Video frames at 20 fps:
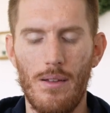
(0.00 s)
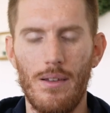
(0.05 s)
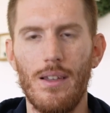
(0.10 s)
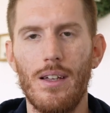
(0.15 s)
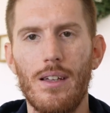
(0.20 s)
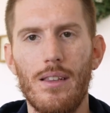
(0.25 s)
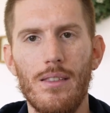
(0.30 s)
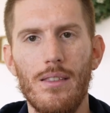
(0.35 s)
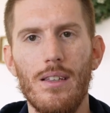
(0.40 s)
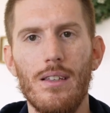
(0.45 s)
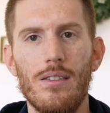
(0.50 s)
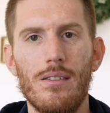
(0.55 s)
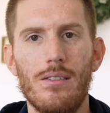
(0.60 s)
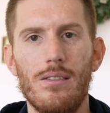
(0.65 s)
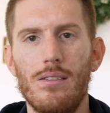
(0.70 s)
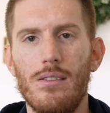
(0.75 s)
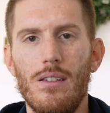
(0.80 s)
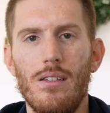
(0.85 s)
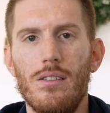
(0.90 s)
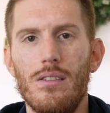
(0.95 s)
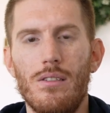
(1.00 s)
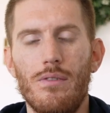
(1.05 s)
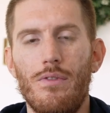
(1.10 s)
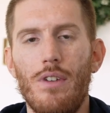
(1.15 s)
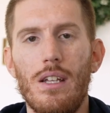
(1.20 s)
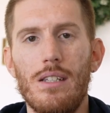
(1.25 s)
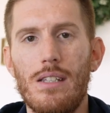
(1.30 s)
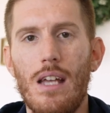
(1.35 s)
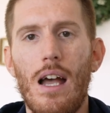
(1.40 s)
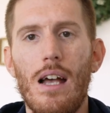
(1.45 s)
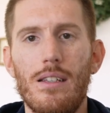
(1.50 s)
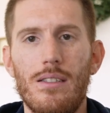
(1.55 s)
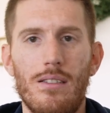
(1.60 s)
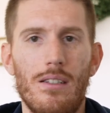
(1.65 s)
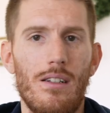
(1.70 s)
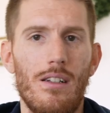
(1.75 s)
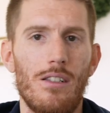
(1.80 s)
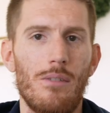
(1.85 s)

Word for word: Like this is fantastic.